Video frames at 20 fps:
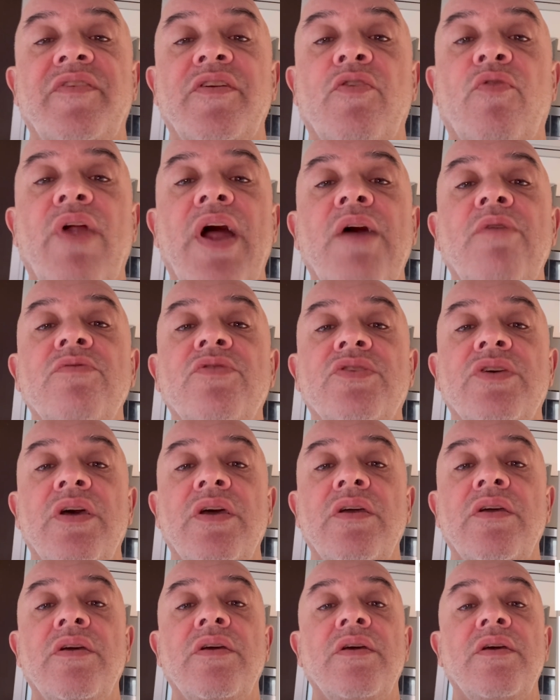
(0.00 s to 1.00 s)
router
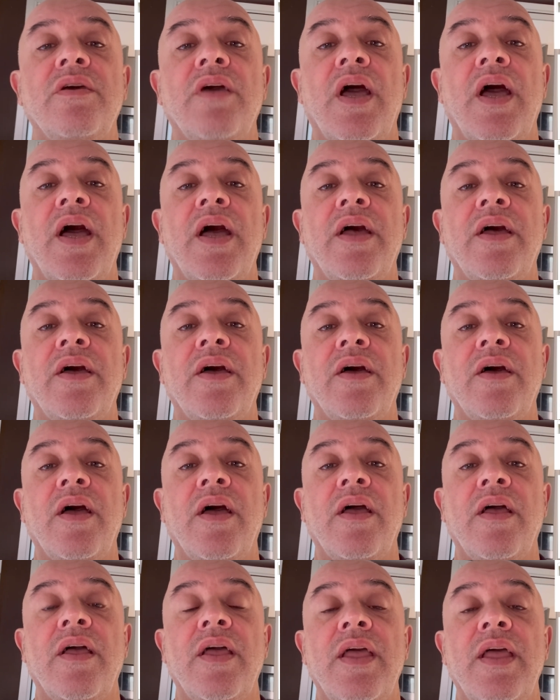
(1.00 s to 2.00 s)

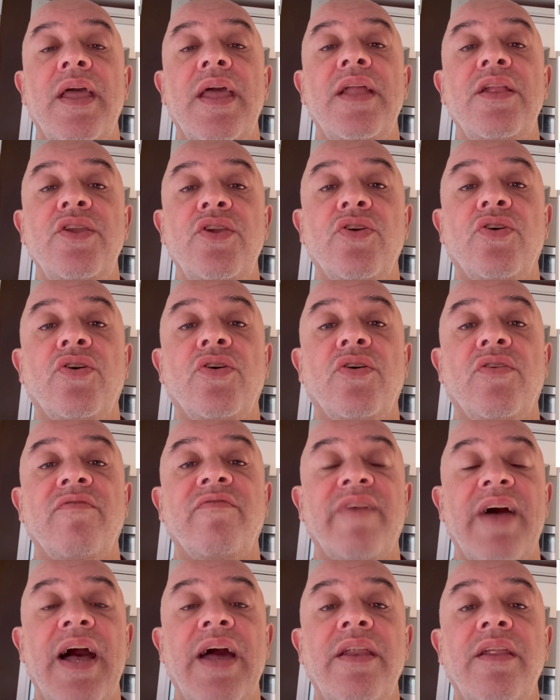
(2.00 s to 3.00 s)
in your
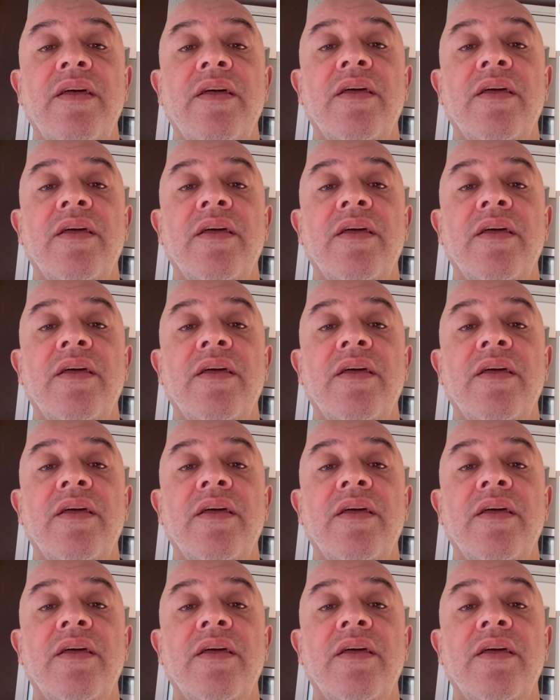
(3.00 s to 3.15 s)
van.